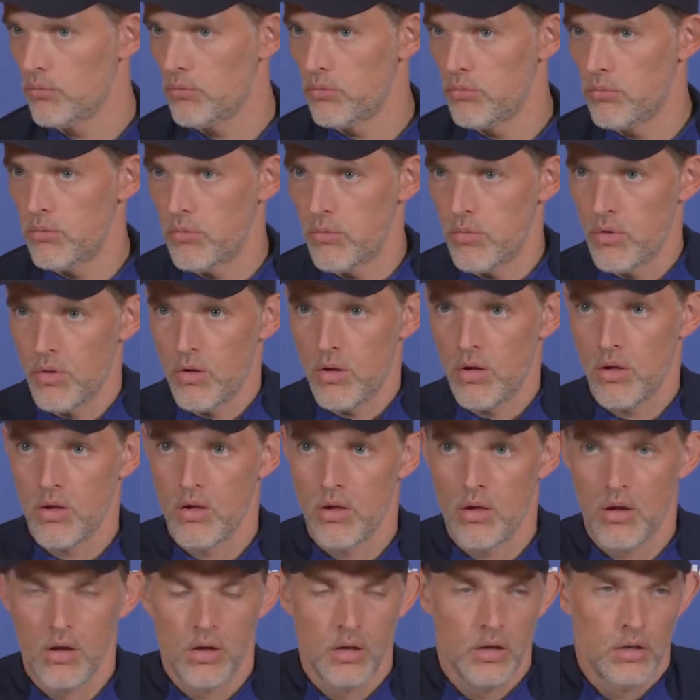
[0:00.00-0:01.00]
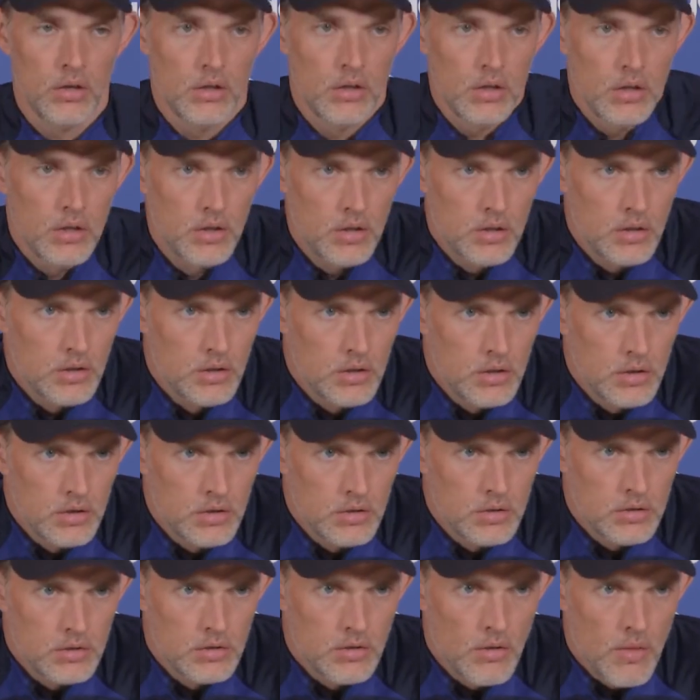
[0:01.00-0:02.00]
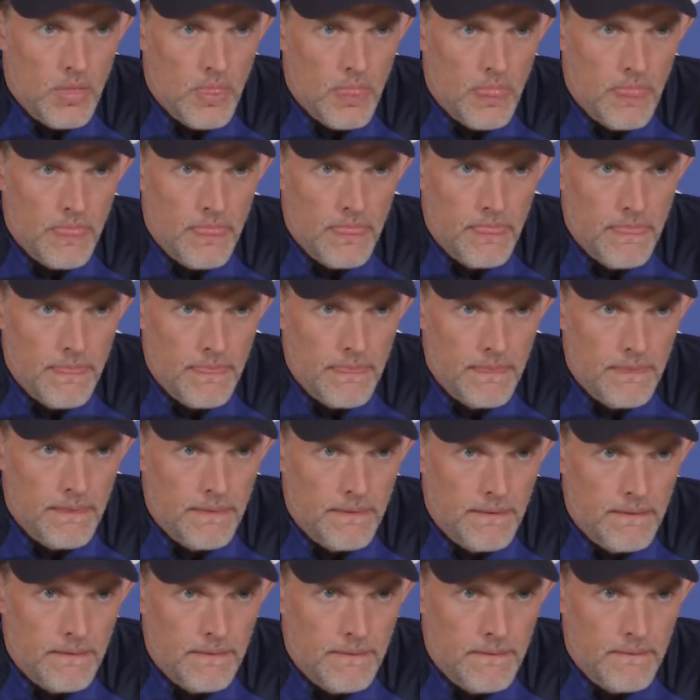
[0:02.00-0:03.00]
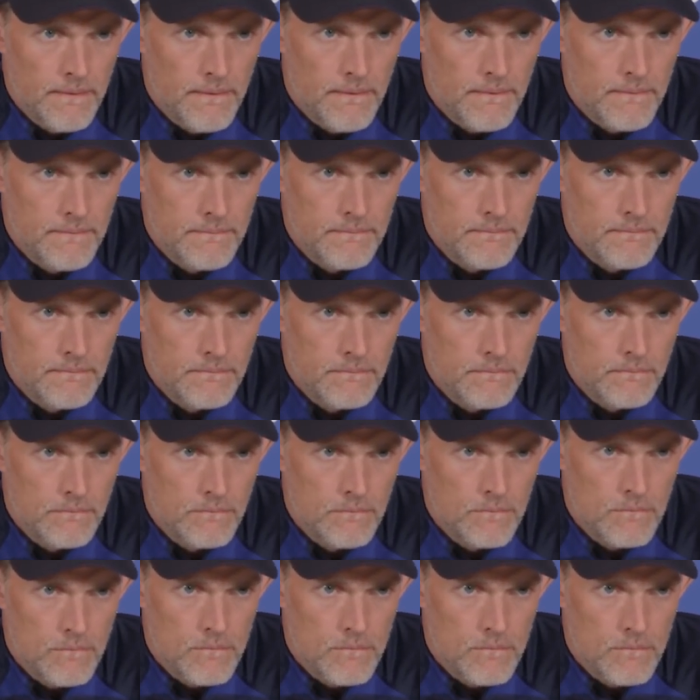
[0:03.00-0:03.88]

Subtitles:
I think when you had him at Dortmund, you had some issues too with timekeeping.